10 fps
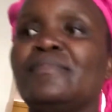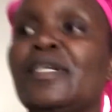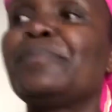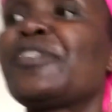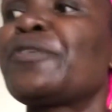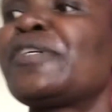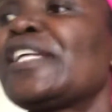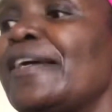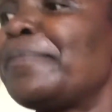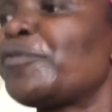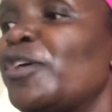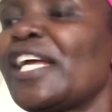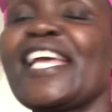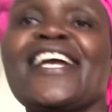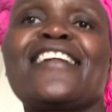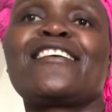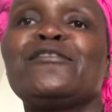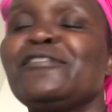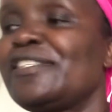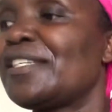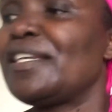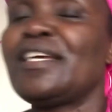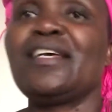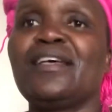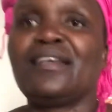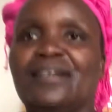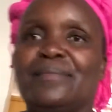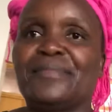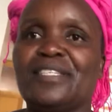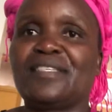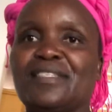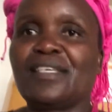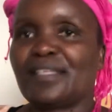I'm sorry, I'm walking around. I'm just seeing